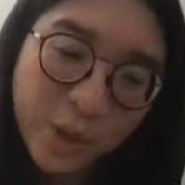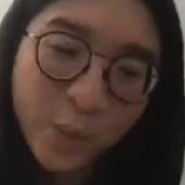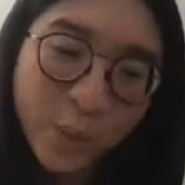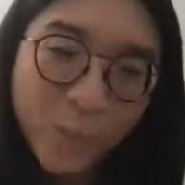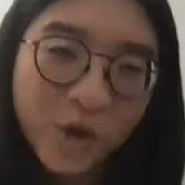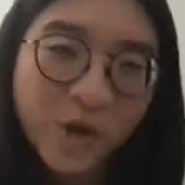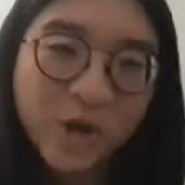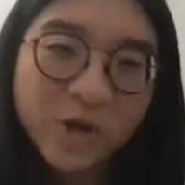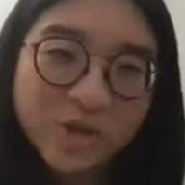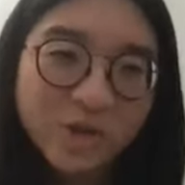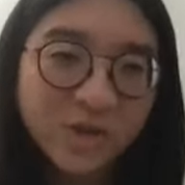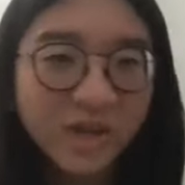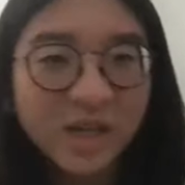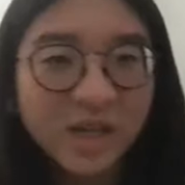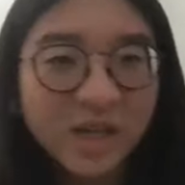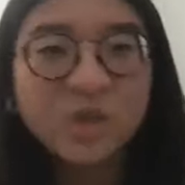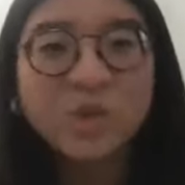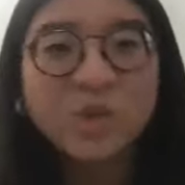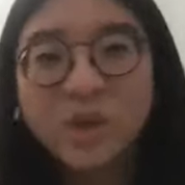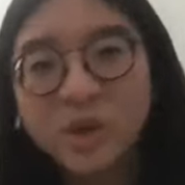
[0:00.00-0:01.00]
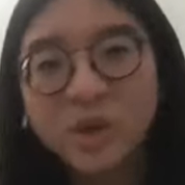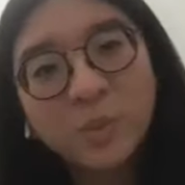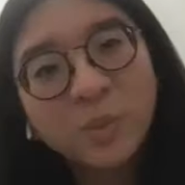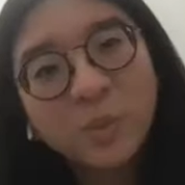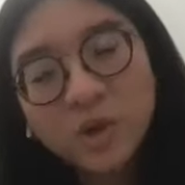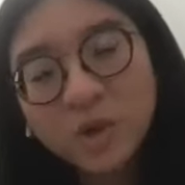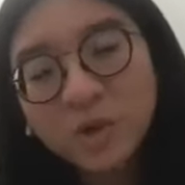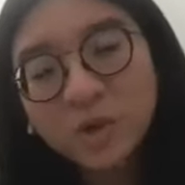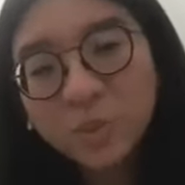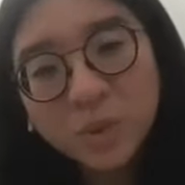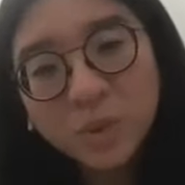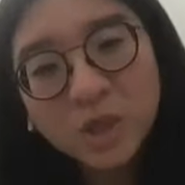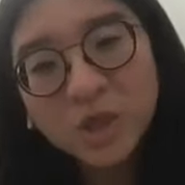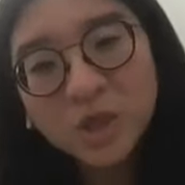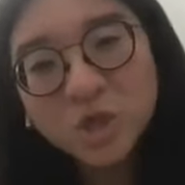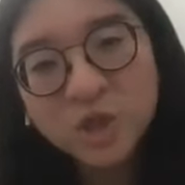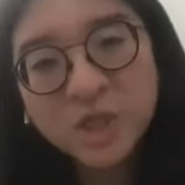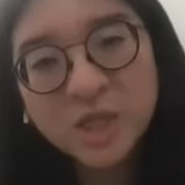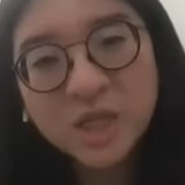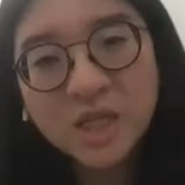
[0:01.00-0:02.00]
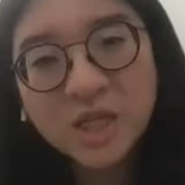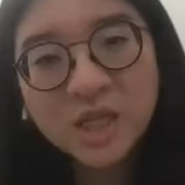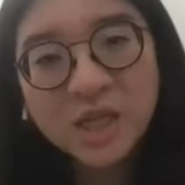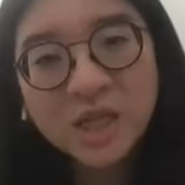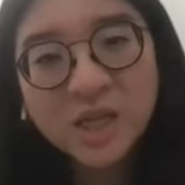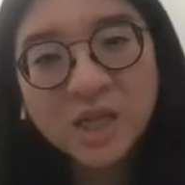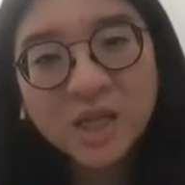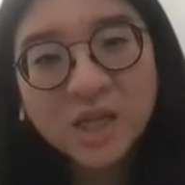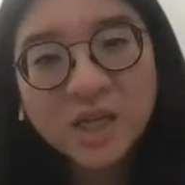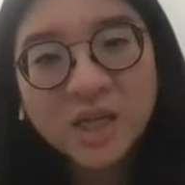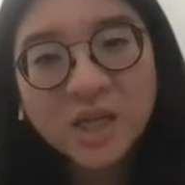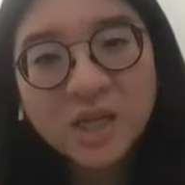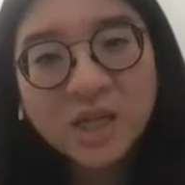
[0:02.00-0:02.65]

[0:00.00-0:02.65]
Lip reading: compared to like doing a pure PhD.